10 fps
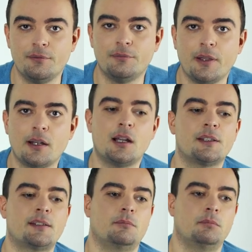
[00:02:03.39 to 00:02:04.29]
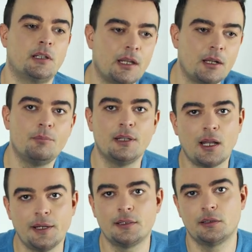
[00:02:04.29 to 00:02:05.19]
in Vegas, can be
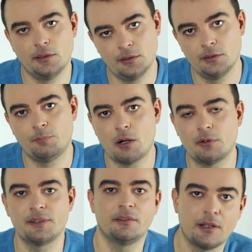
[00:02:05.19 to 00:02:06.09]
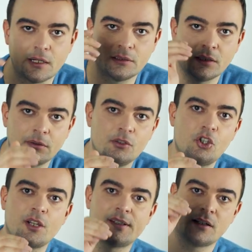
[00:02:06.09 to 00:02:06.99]
like in a Powwerdirector,
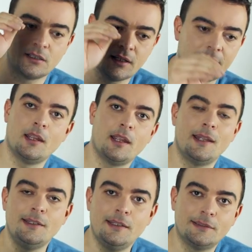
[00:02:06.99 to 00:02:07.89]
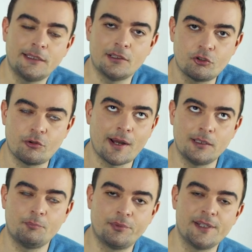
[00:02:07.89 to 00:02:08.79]
just a click and it can
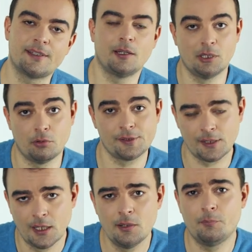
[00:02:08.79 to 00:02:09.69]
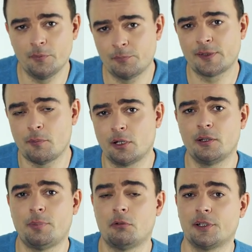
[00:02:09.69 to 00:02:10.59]
track a preset, because
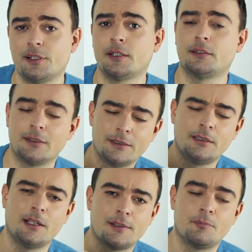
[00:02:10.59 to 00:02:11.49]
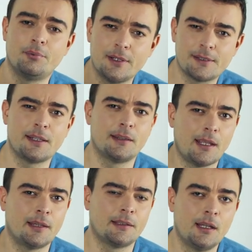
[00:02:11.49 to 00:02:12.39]
Cyberlink Powwerdirector, it has a preset
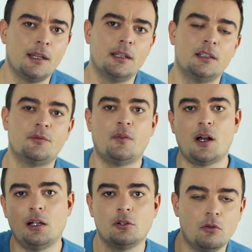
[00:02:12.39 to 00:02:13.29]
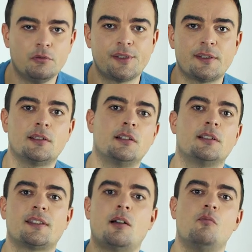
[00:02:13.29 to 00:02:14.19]
that it follows
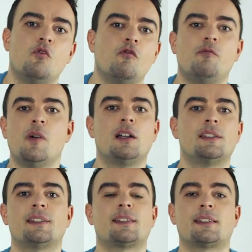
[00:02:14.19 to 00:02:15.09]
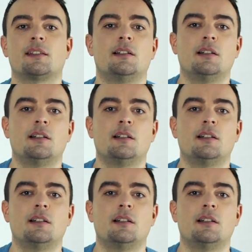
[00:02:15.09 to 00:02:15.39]
some movements.